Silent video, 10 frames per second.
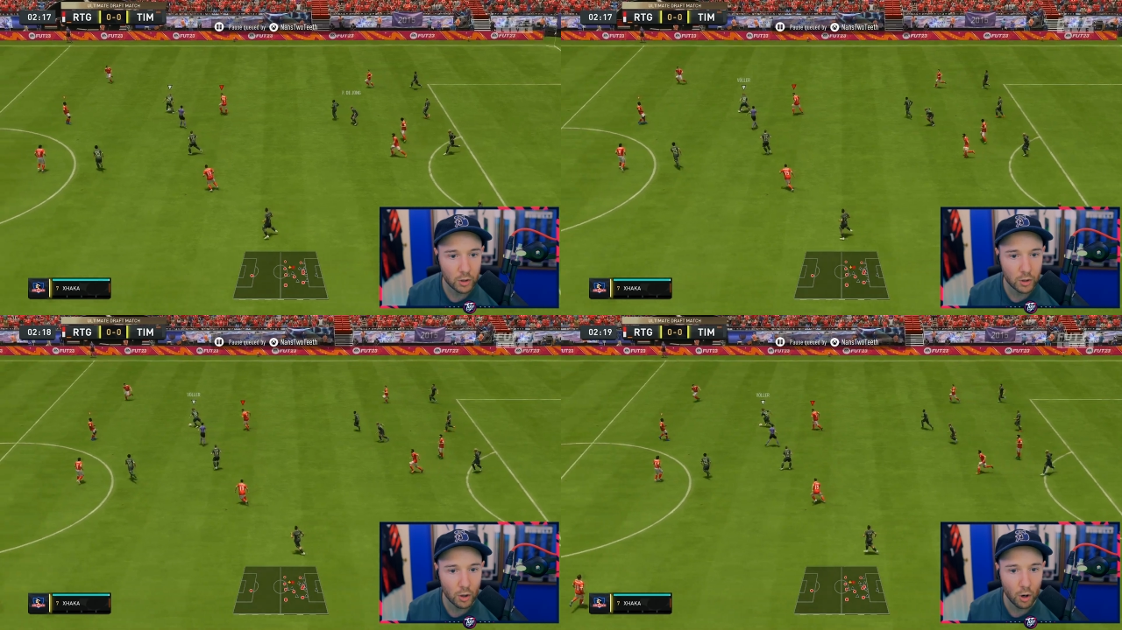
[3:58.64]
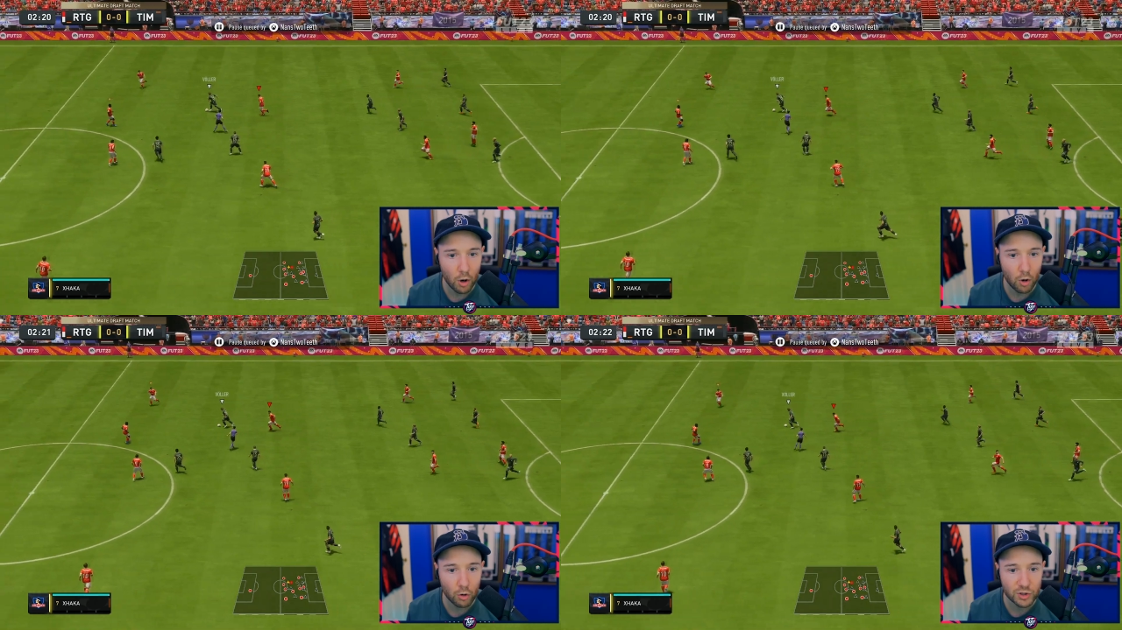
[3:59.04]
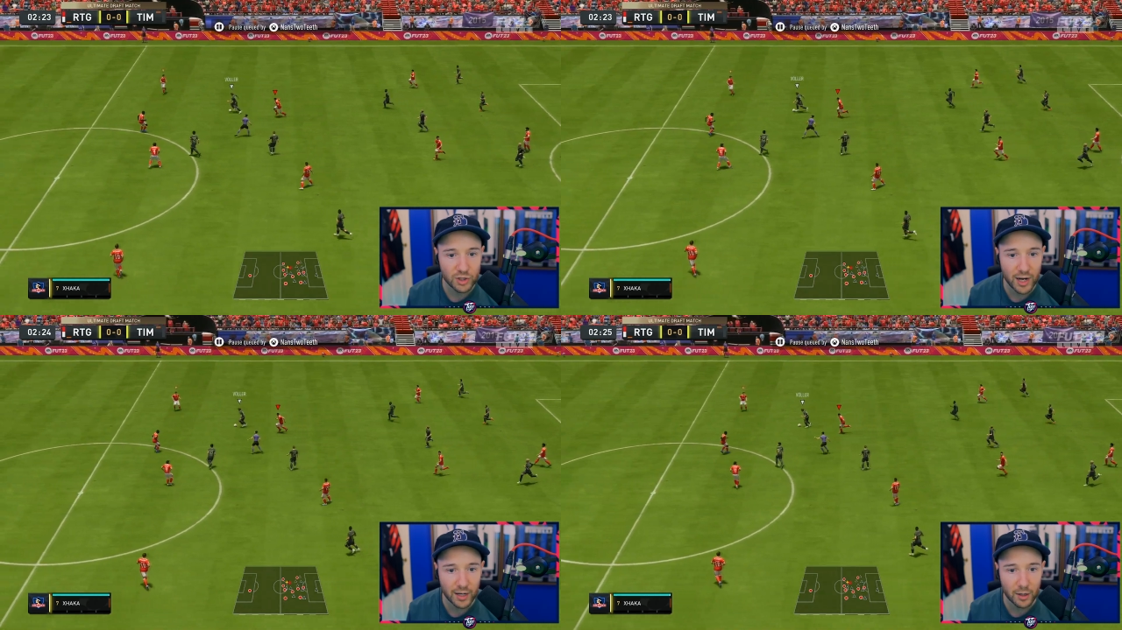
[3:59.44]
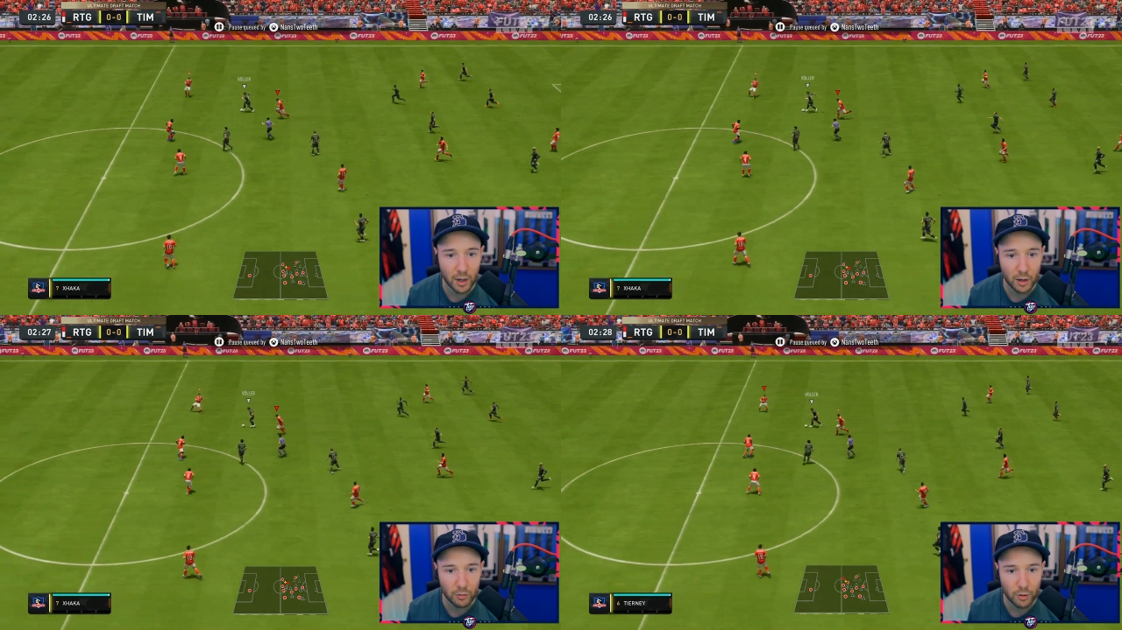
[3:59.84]
Yo,
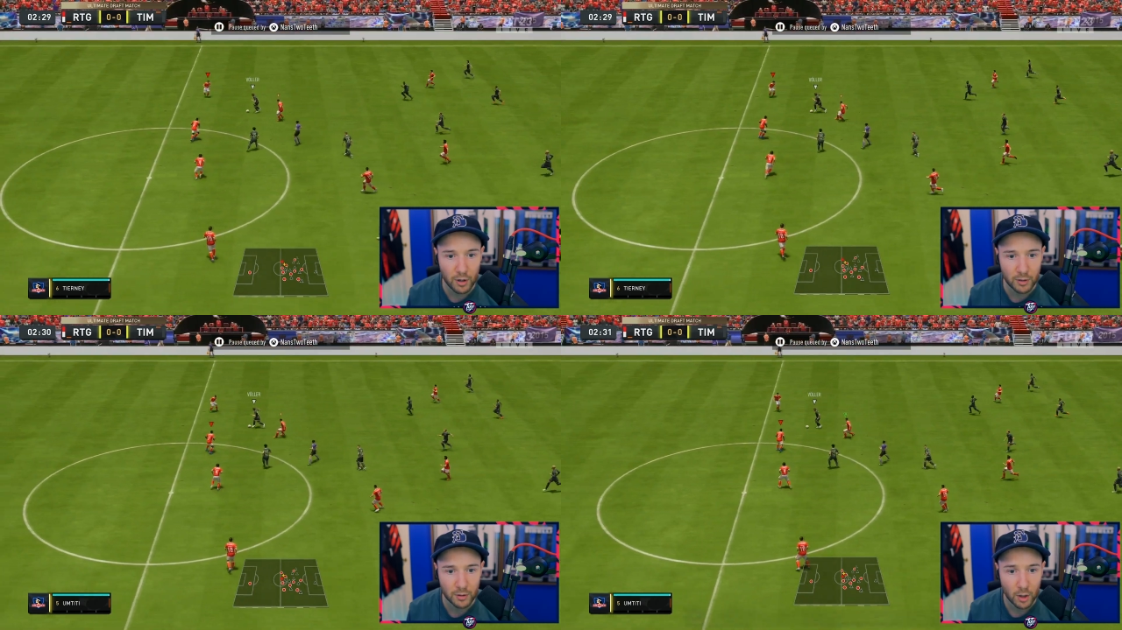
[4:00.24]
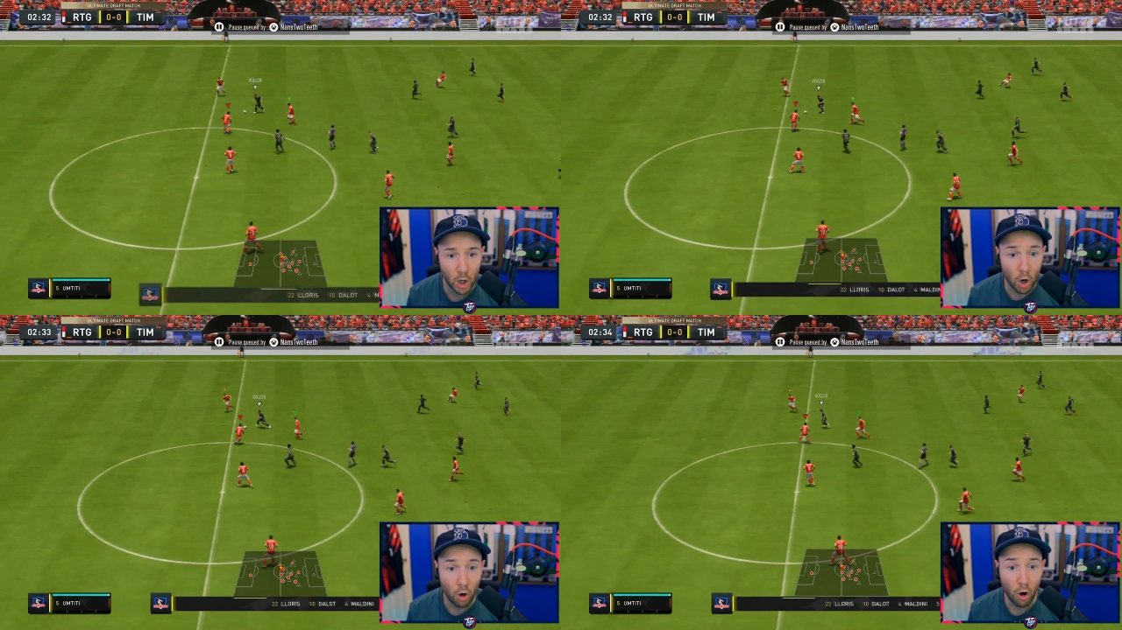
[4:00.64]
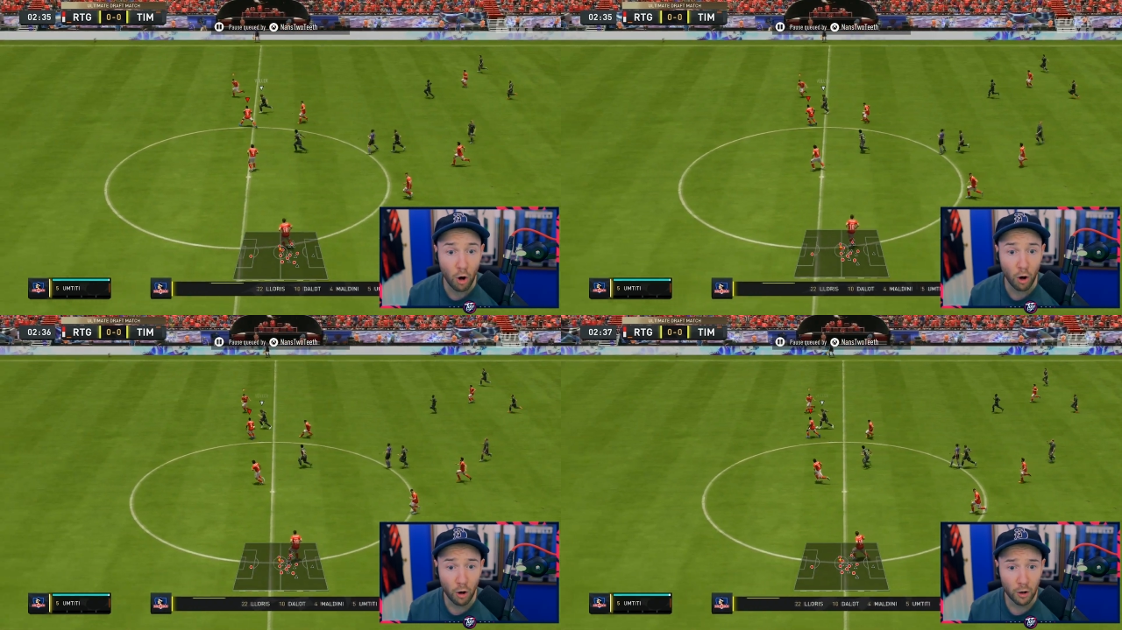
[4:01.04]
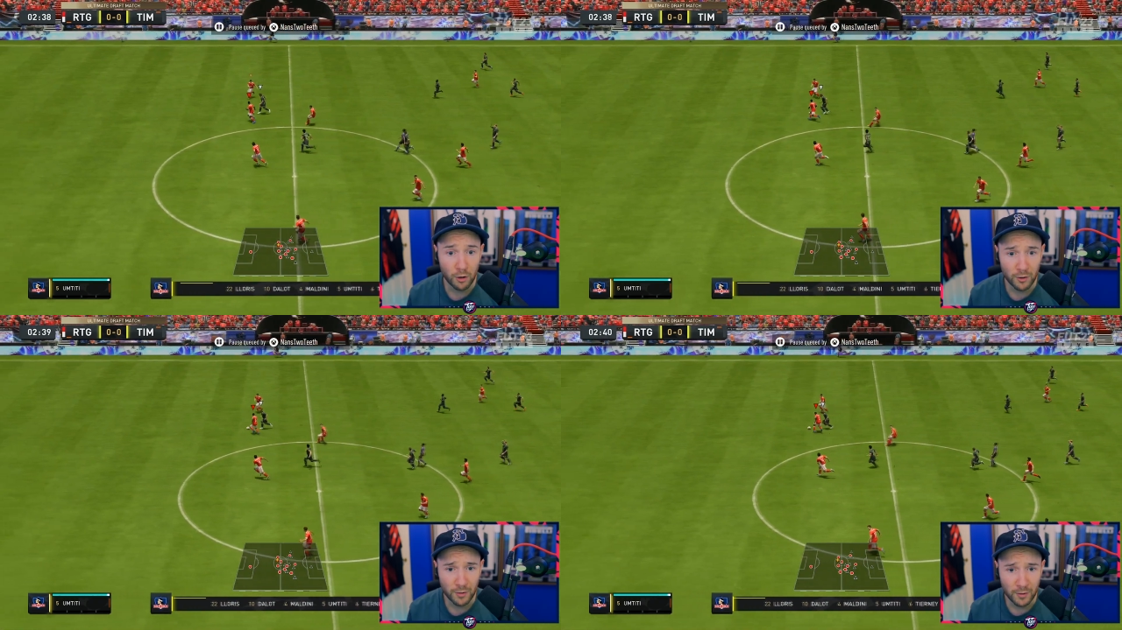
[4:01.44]
Xhaka, run. Oh!
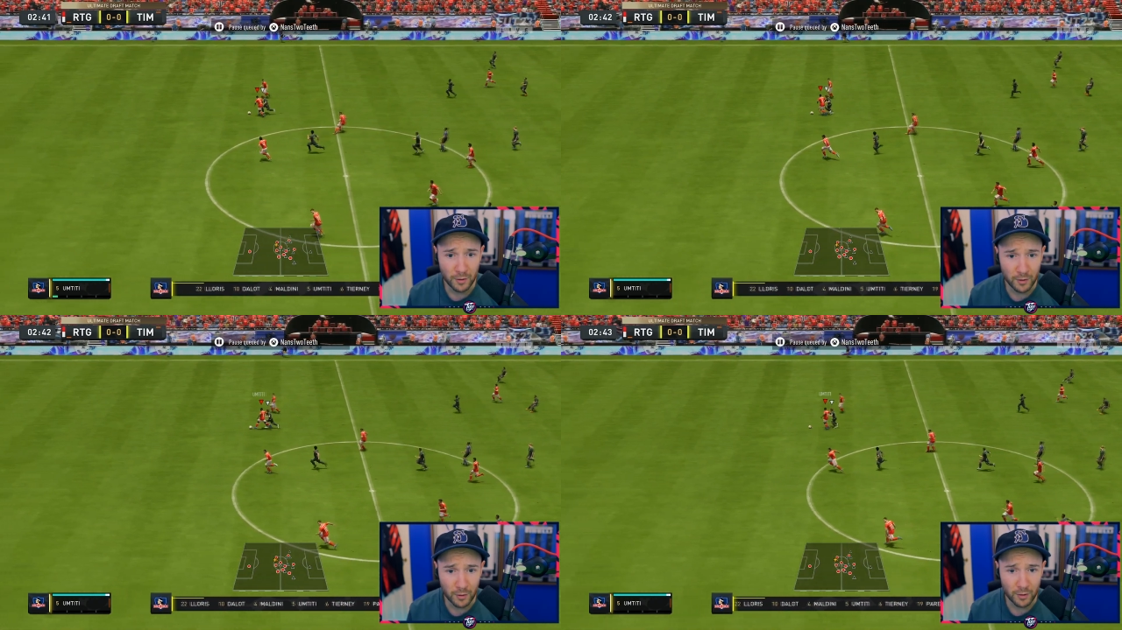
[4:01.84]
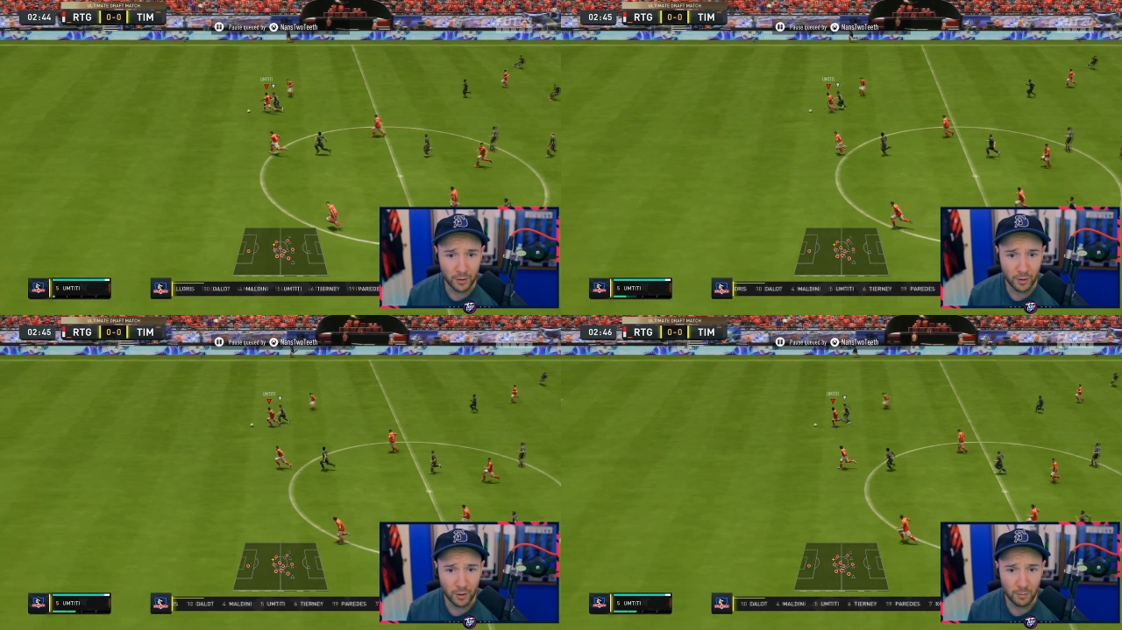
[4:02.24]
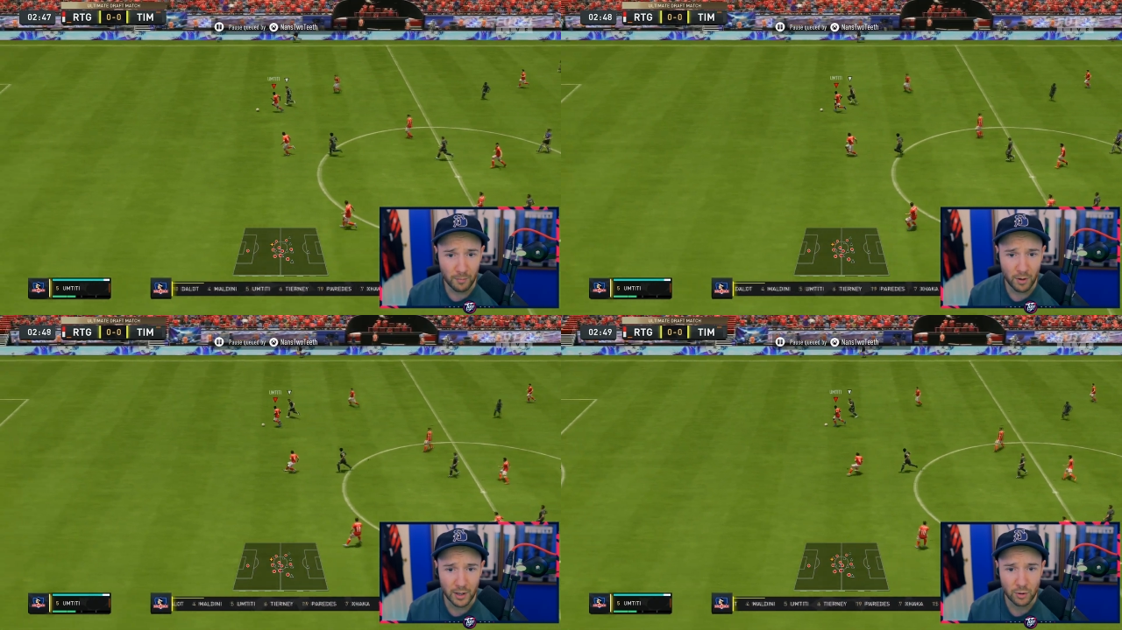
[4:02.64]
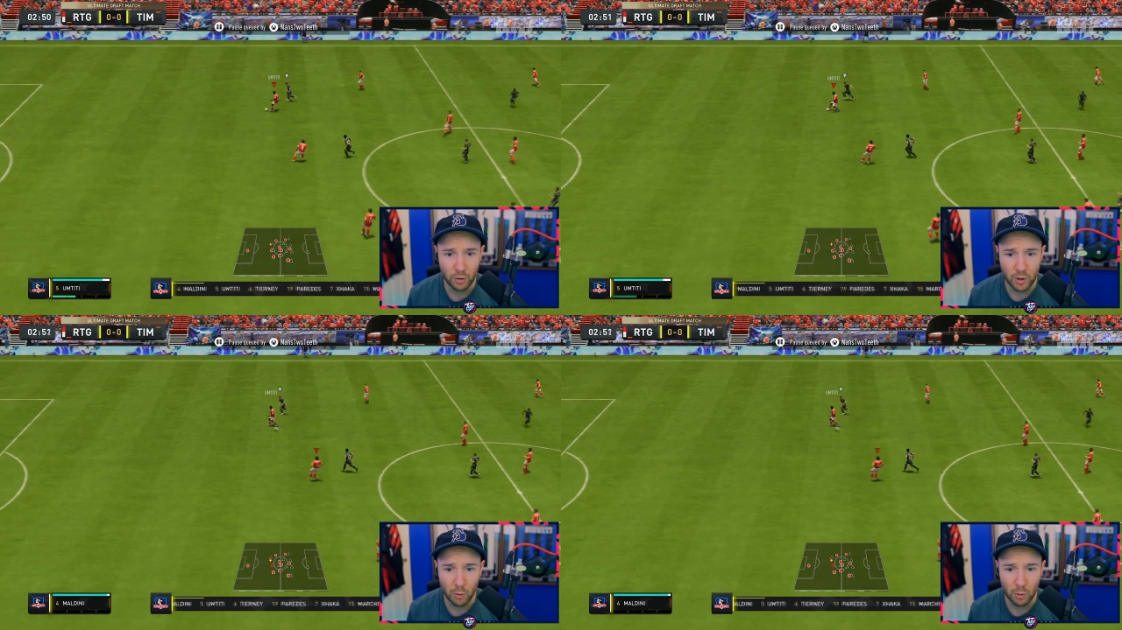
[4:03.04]
My God,